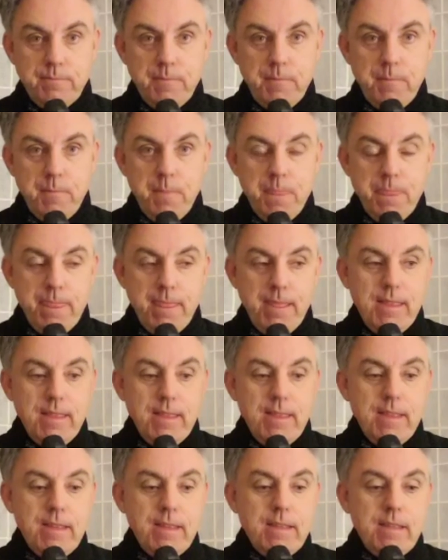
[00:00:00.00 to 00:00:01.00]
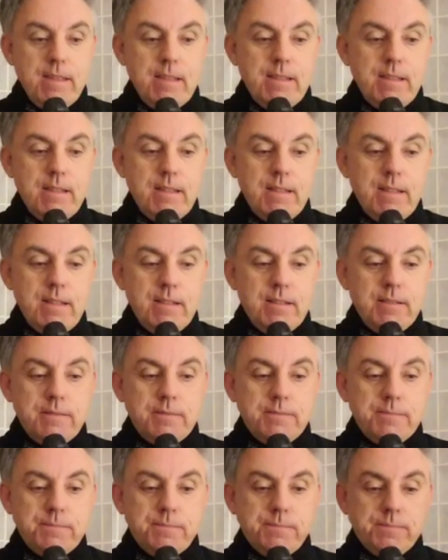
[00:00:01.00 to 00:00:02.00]

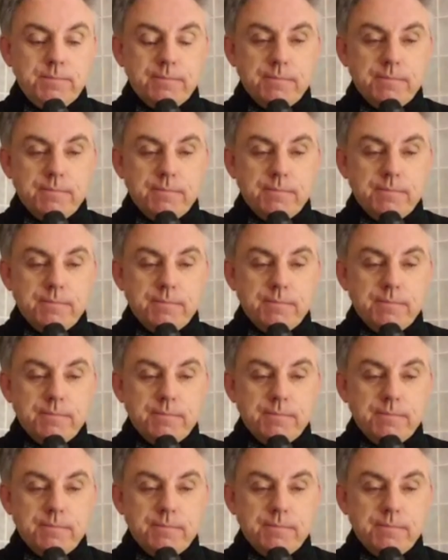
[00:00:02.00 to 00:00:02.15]
Nothing is said.